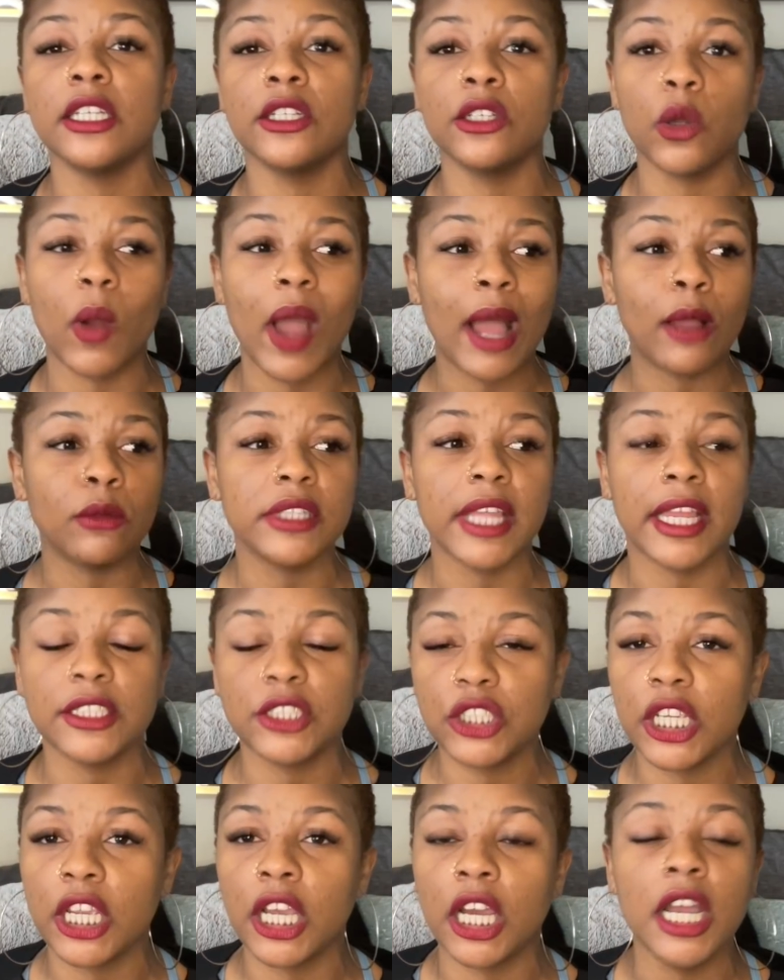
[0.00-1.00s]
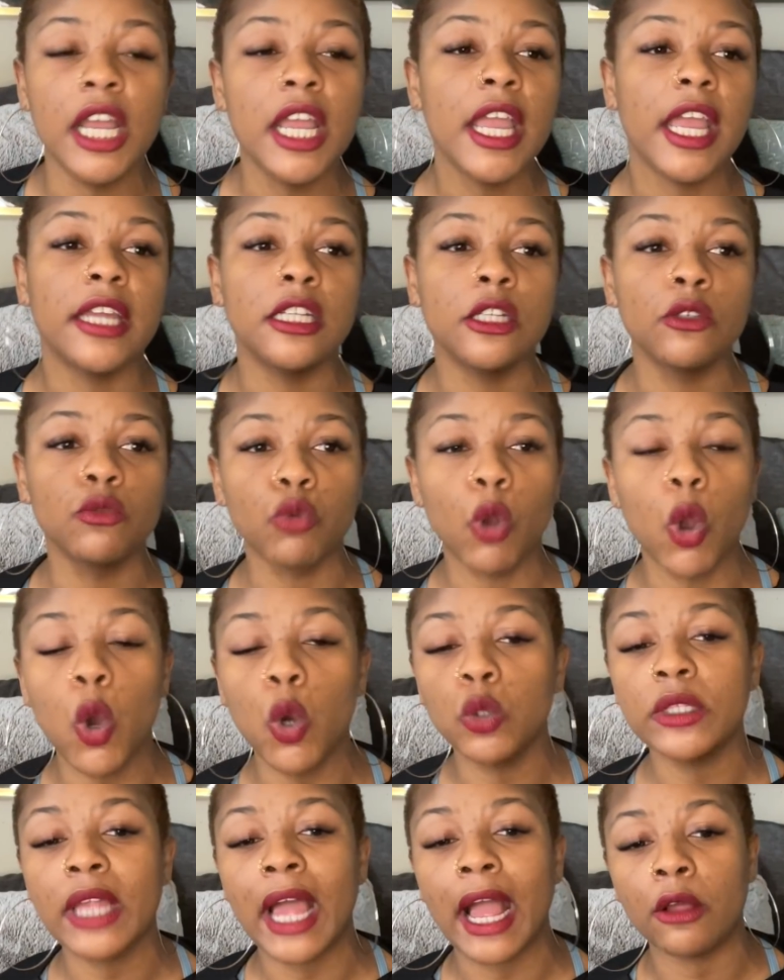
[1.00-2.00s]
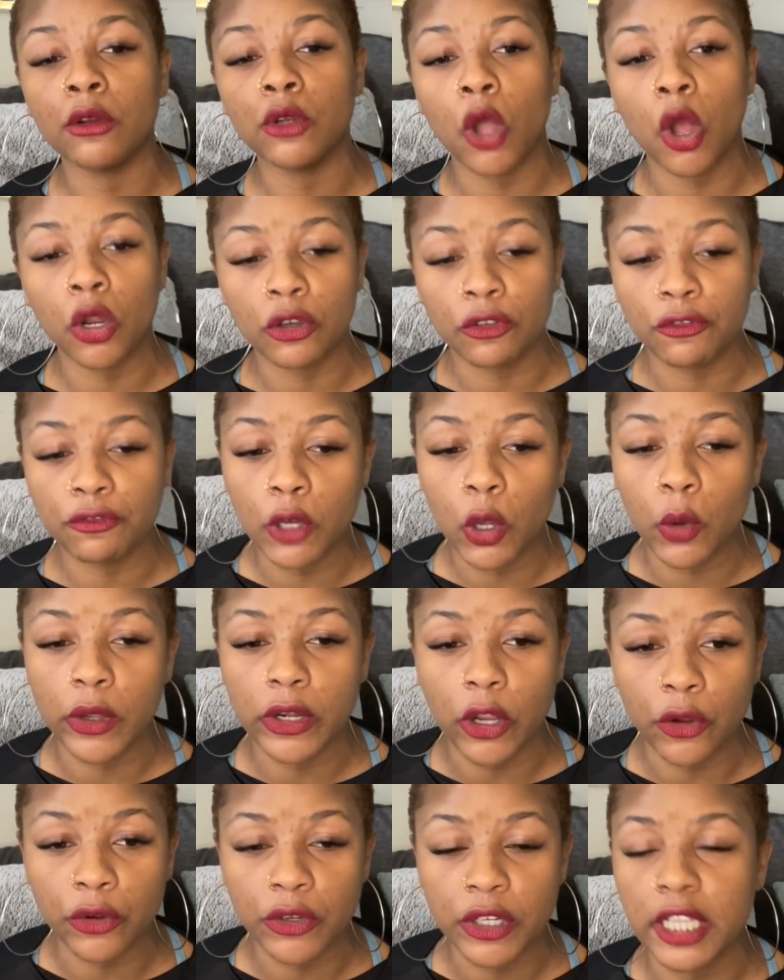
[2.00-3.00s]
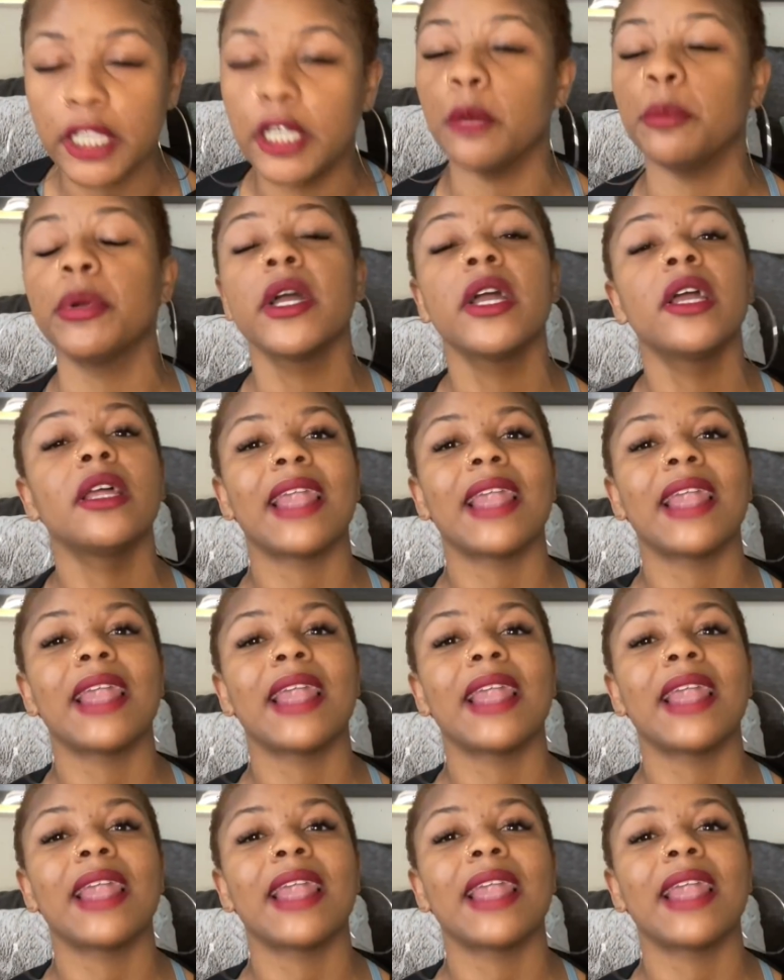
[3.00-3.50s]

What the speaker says: you know, out that chair and then roll down on the floor and hurt her hip.